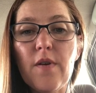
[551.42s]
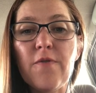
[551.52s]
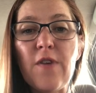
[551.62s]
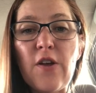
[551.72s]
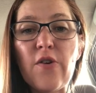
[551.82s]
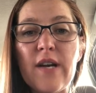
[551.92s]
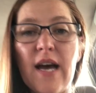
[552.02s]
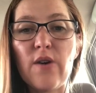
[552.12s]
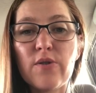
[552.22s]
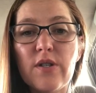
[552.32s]
Figure it
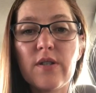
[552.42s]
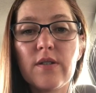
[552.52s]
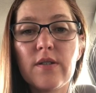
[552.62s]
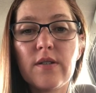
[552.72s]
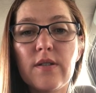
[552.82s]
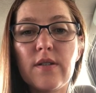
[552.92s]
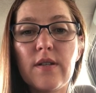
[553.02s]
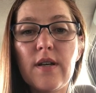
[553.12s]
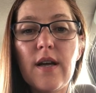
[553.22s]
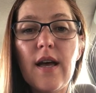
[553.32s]
out.
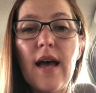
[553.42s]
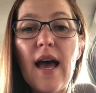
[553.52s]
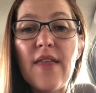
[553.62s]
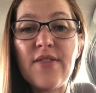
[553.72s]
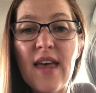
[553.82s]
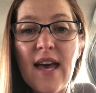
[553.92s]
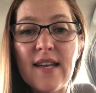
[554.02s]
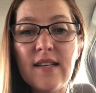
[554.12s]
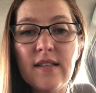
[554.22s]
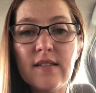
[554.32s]
And
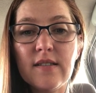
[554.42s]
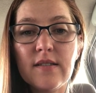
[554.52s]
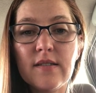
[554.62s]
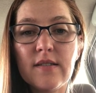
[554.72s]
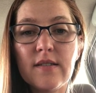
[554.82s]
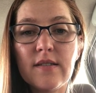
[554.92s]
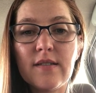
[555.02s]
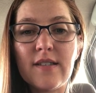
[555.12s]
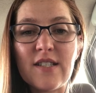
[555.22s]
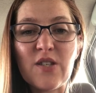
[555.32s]
then,
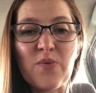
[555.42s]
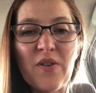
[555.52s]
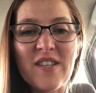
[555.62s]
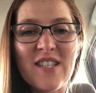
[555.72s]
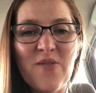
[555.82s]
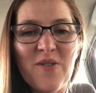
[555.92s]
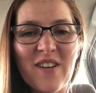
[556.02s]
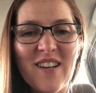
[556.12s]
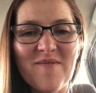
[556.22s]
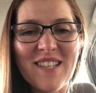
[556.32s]
this is where the C
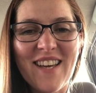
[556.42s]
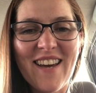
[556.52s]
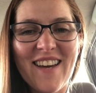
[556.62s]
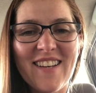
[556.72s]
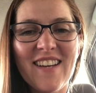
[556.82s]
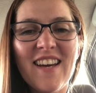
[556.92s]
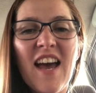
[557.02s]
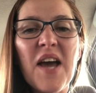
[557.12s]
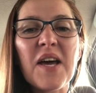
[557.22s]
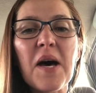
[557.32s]
word comes again,
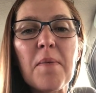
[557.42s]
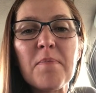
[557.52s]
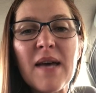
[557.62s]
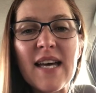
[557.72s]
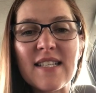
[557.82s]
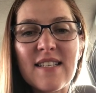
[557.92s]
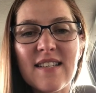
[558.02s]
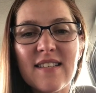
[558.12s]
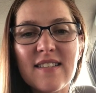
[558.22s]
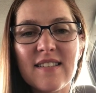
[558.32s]

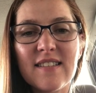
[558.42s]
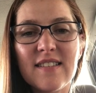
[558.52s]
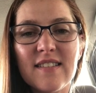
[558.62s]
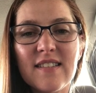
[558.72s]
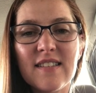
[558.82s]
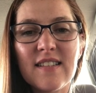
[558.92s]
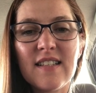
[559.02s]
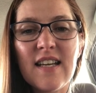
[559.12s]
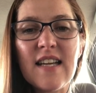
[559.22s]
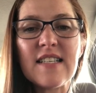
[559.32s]
commit
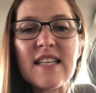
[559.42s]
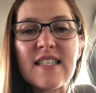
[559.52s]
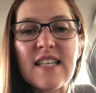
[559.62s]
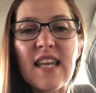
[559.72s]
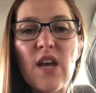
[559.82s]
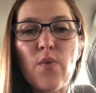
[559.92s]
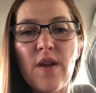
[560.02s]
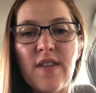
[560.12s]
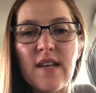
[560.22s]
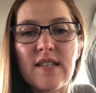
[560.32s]
to sticking
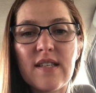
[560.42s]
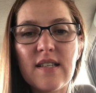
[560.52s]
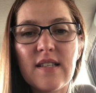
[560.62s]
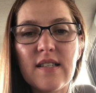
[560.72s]
with it